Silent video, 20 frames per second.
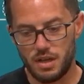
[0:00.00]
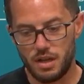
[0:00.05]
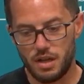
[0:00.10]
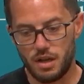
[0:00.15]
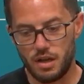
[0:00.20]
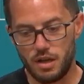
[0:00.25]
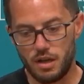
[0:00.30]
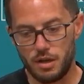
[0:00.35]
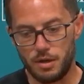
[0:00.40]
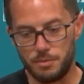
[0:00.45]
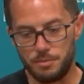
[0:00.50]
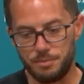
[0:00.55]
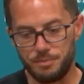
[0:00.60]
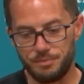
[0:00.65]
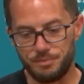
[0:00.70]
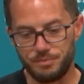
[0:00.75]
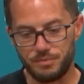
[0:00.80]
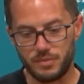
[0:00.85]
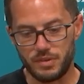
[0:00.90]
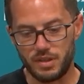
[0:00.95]
I'm
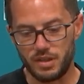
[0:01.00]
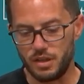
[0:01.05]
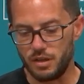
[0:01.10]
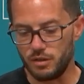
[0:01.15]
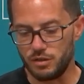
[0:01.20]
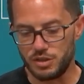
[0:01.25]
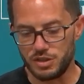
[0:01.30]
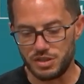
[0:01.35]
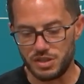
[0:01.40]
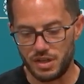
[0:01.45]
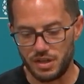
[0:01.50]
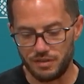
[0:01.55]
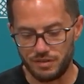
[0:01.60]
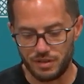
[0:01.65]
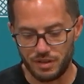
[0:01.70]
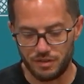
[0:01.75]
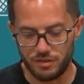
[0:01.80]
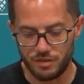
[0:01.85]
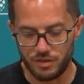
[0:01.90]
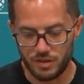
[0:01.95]
just gonna have
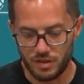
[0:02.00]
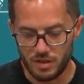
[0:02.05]
to